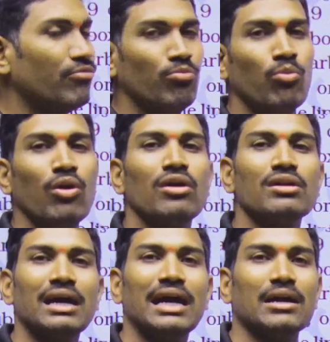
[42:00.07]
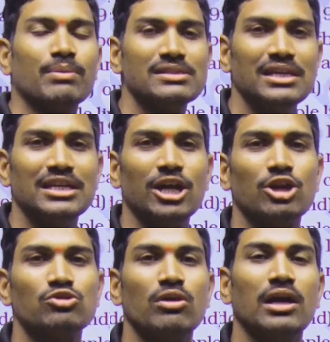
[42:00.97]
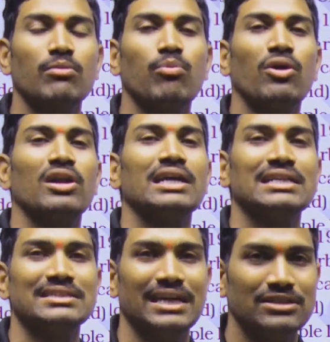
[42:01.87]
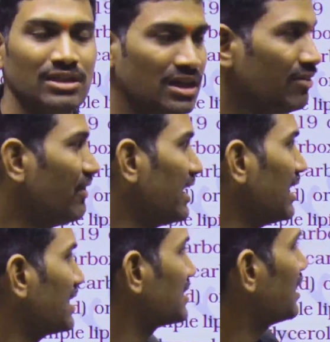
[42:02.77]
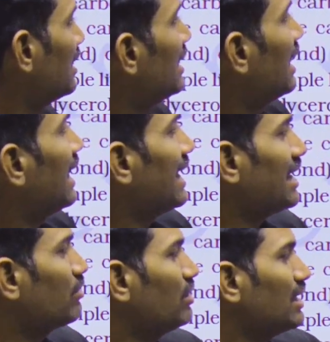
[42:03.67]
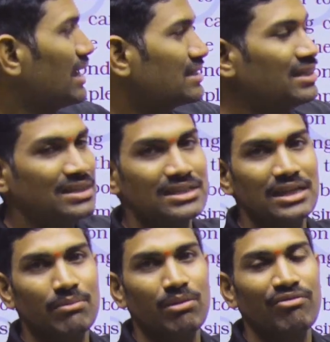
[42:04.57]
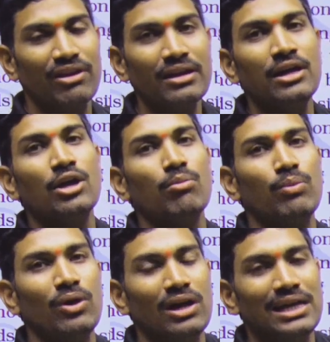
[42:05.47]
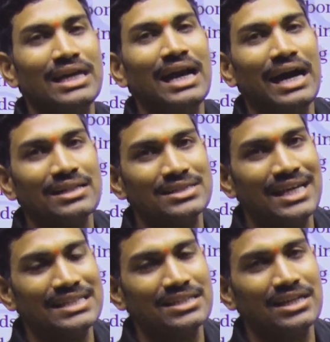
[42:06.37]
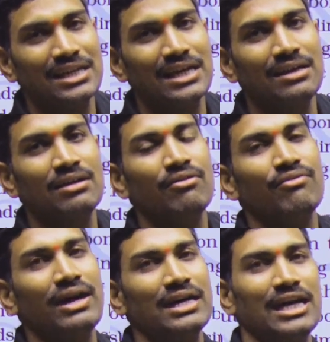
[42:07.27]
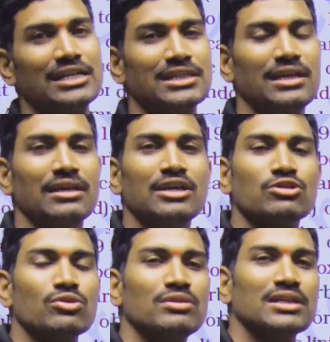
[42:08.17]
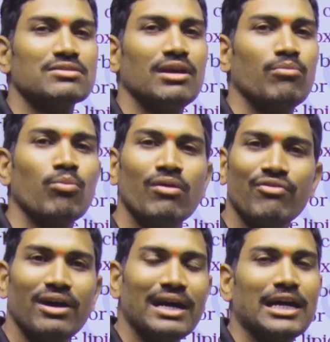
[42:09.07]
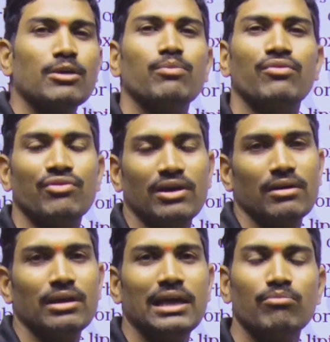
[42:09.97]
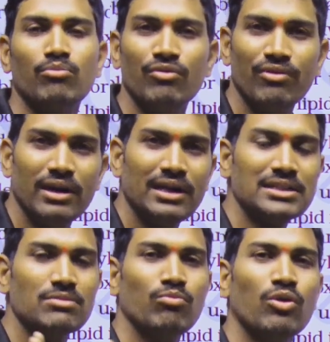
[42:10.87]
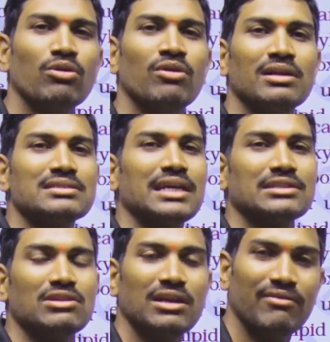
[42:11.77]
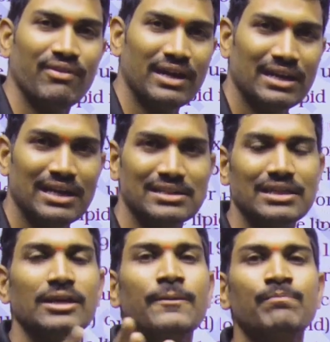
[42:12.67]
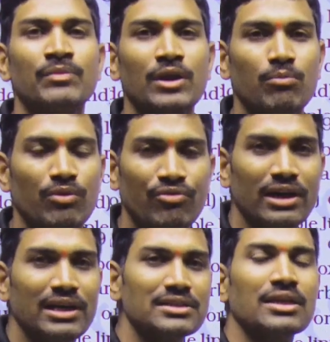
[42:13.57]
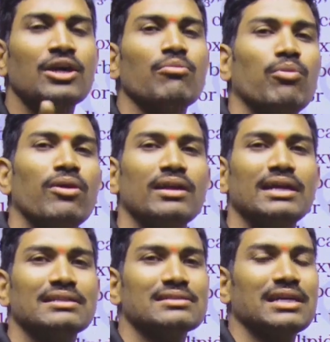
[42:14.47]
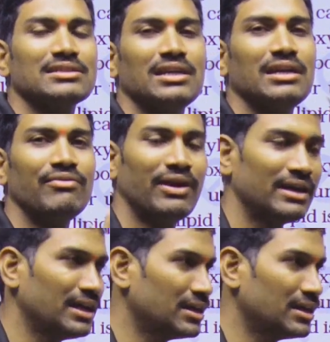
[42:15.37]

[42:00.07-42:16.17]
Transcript: more are present, it is called polyunsaturated fatty acid. Arachidonic acid is example for polyunsaturated fatty acid. So that's a MOFA and POFA. MOFA is monounsaturated fatty acid. POFA is polyunsaturated fatty